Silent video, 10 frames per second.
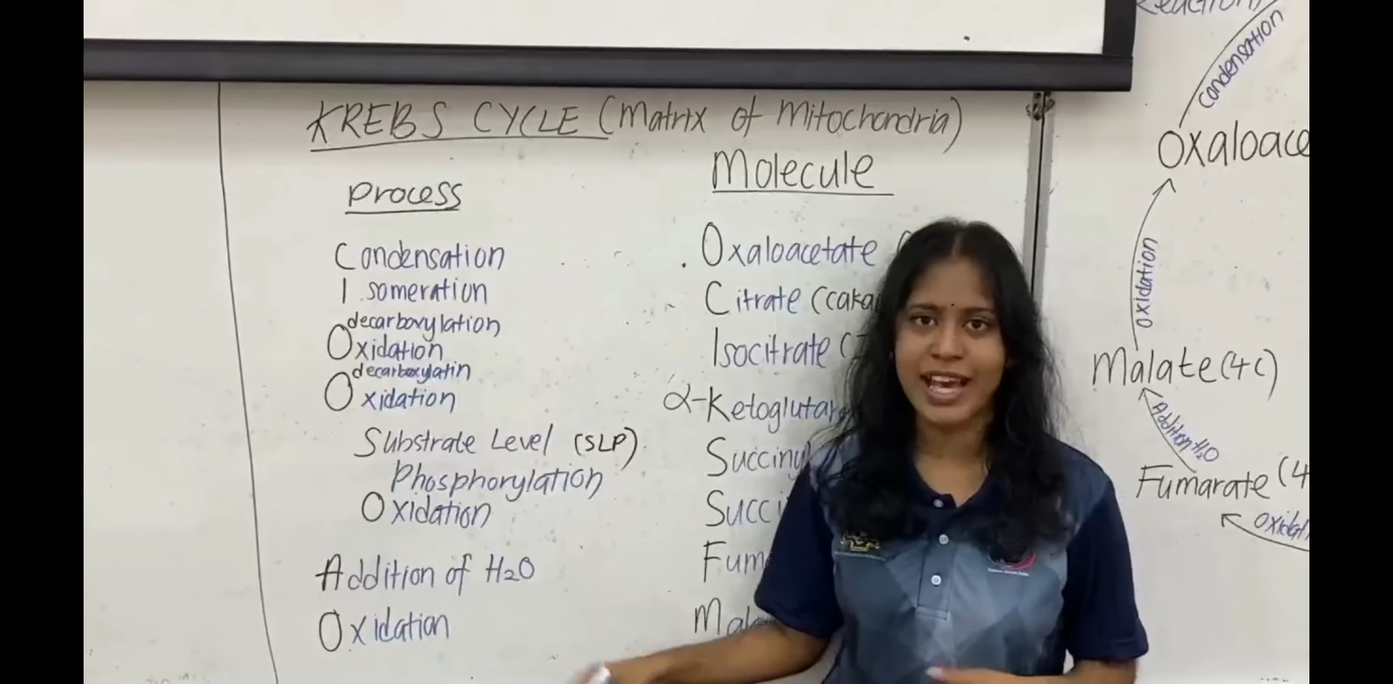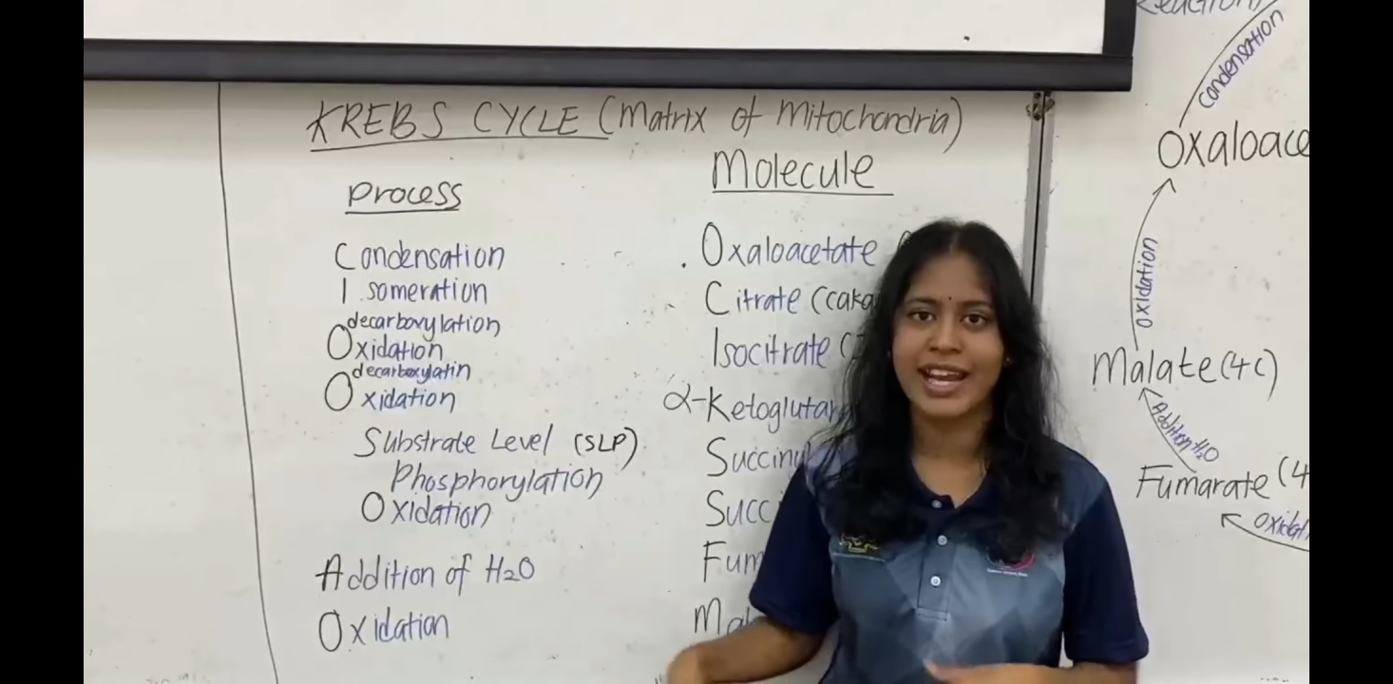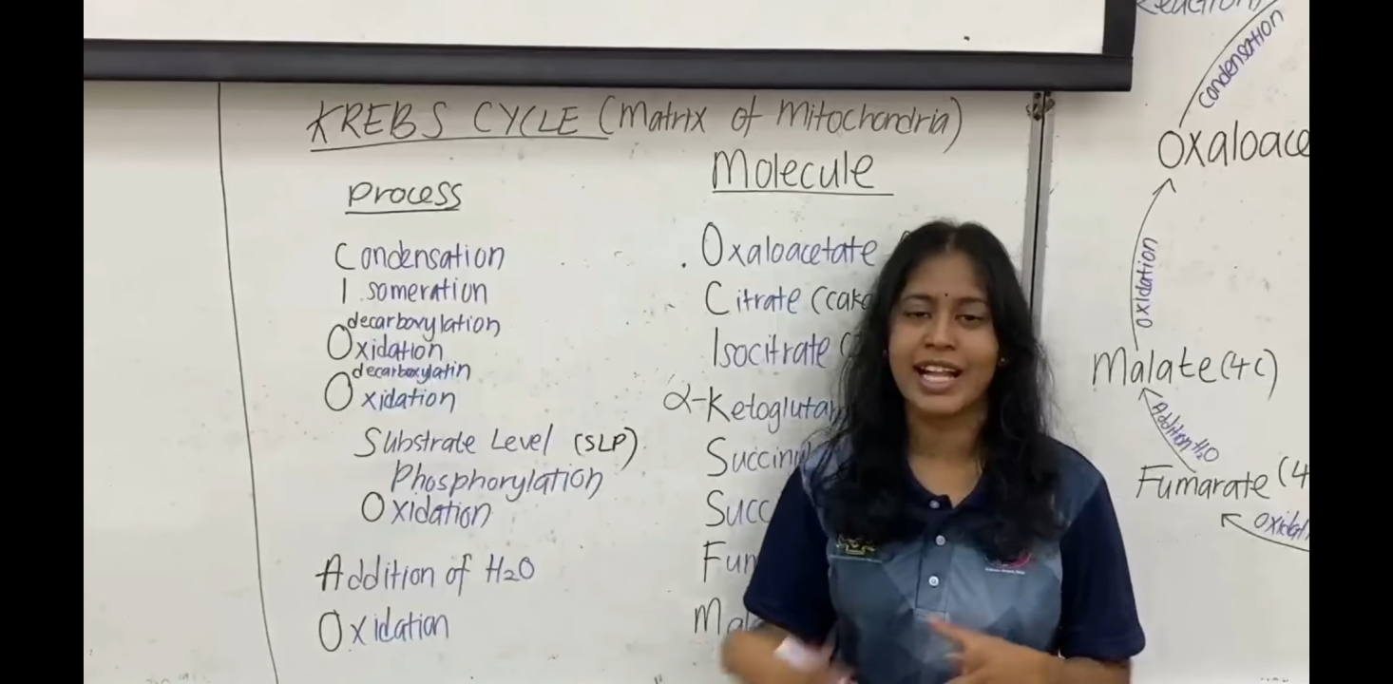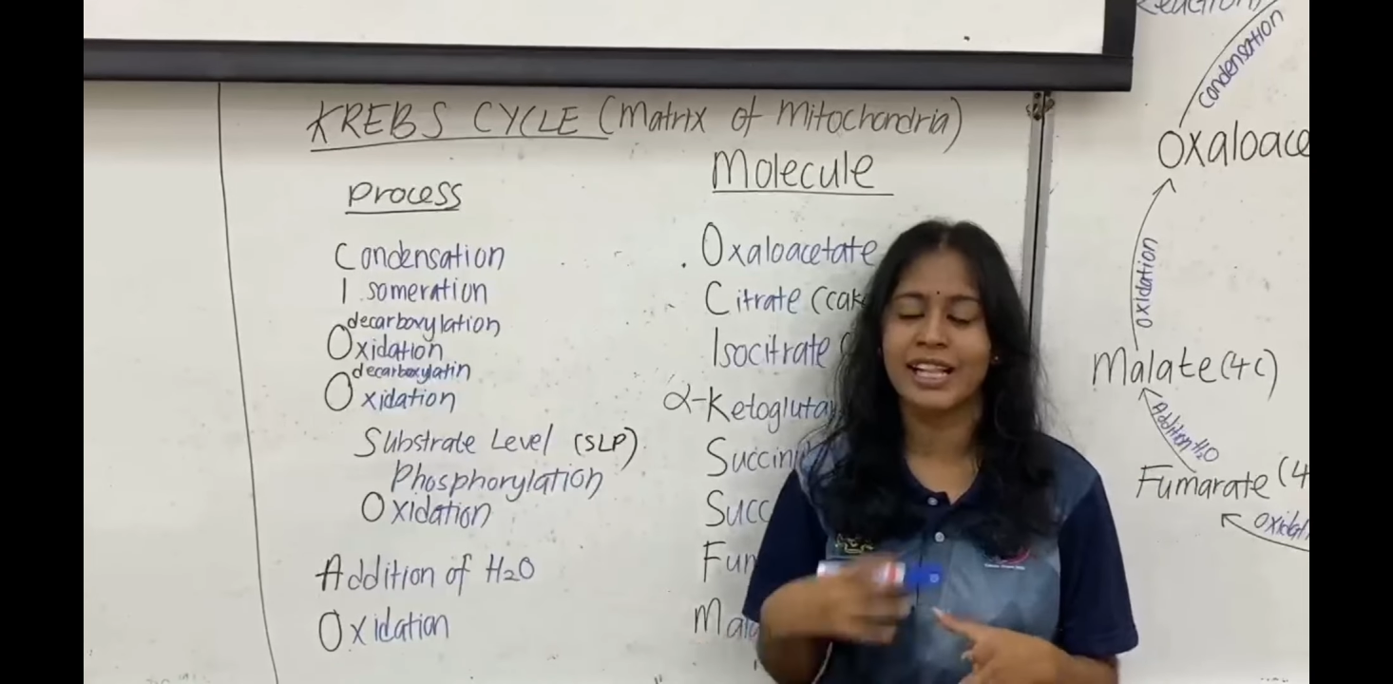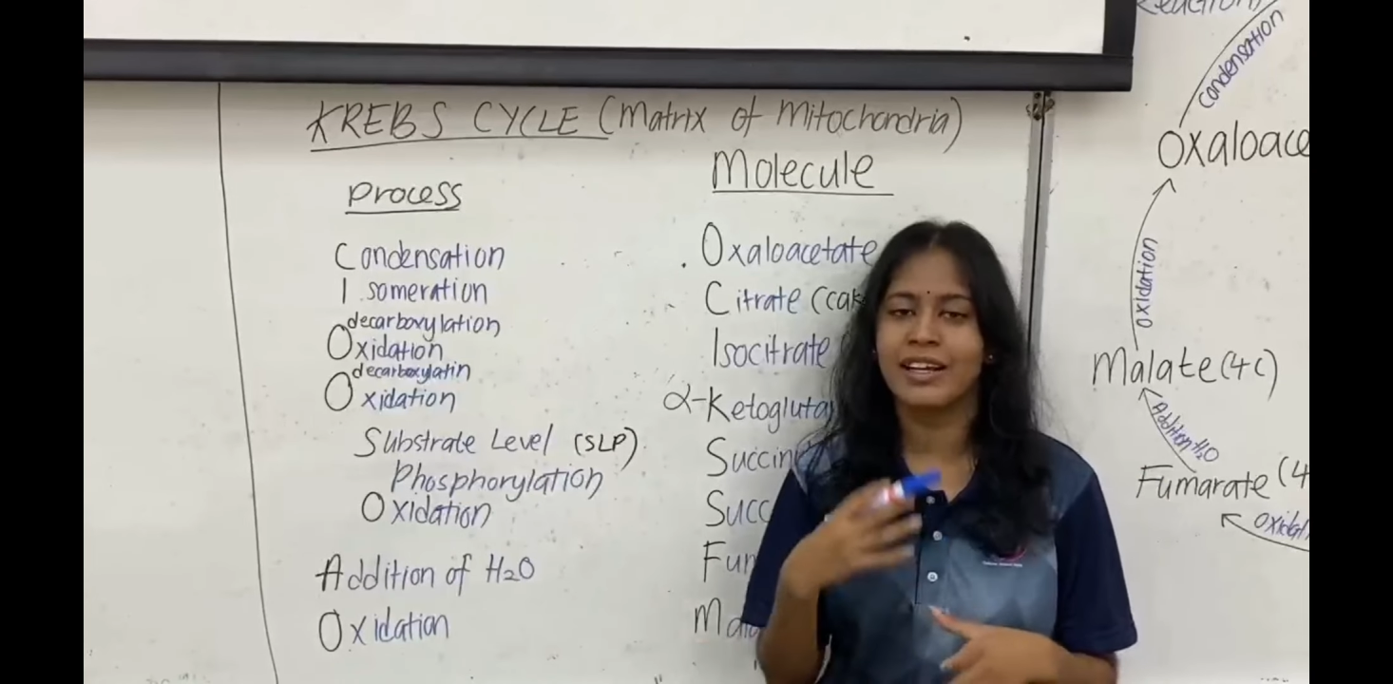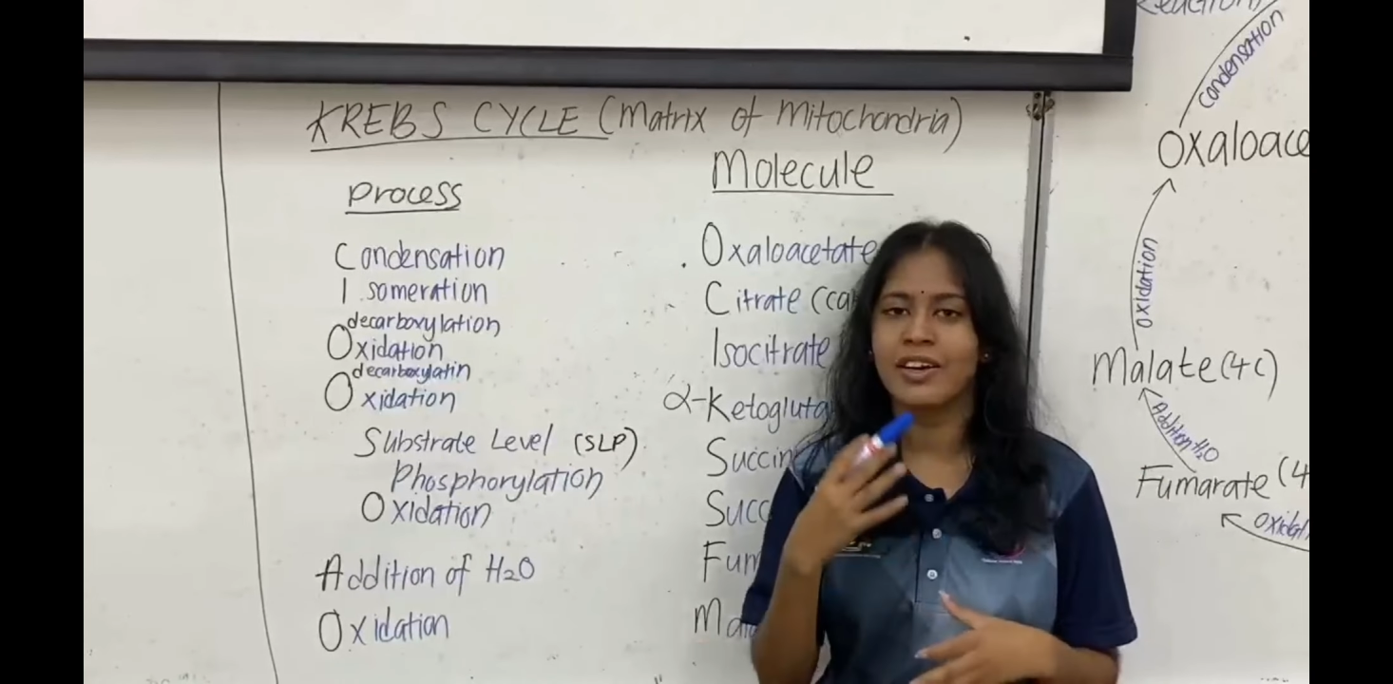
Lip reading: and I'll